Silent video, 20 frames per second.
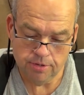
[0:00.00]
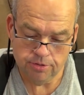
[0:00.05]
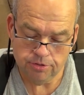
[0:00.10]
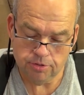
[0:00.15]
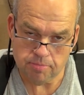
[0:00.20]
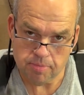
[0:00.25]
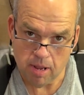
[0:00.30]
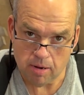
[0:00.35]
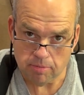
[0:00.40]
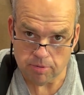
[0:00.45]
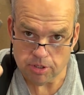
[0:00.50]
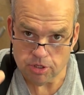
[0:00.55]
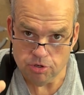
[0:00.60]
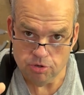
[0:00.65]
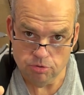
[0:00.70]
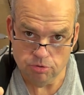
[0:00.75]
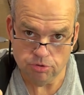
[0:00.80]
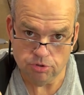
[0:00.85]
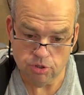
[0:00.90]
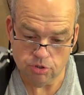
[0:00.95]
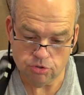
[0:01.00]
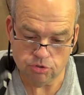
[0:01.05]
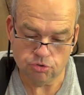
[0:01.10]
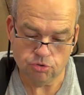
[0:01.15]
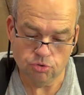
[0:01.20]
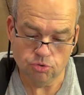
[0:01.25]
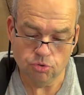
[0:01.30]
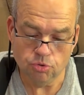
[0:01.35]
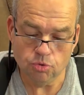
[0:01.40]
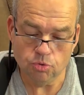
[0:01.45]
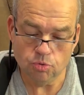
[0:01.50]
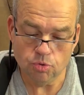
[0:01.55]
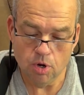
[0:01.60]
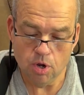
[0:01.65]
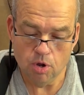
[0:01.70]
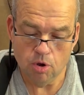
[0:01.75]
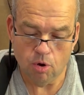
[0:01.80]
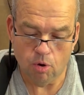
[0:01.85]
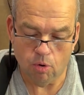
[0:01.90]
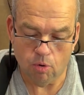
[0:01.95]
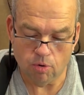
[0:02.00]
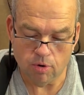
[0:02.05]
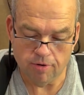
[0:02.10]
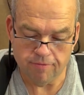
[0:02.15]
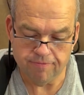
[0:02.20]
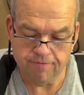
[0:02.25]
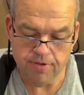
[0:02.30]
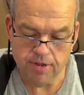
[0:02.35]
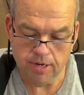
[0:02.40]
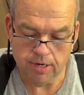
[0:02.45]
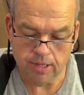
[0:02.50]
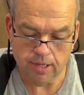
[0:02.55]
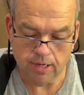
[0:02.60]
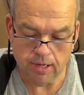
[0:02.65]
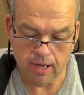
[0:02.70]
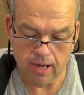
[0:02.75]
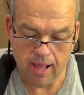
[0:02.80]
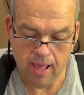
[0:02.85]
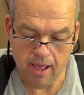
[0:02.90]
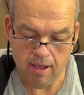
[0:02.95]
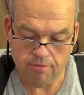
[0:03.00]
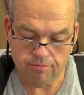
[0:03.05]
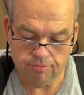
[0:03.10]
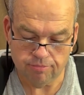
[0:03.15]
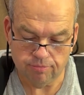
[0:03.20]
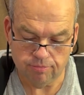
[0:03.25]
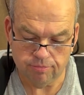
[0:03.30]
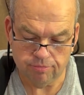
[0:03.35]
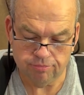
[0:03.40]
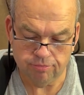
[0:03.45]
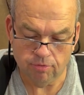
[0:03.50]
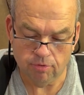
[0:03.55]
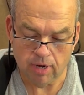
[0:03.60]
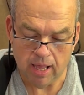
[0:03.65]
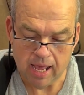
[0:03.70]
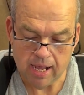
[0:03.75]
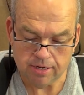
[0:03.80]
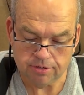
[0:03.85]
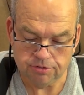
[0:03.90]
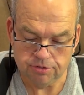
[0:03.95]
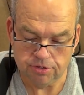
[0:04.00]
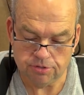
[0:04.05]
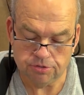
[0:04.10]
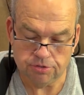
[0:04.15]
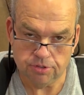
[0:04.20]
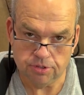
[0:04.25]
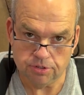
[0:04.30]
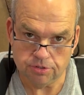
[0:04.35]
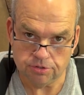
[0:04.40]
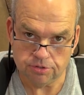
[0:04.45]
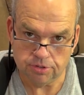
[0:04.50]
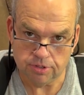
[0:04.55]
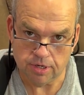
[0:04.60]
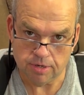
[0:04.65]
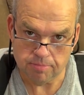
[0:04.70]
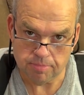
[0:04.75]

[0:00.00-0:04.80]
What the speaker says: to be able to use this tool on the fitting and have full access to this thing,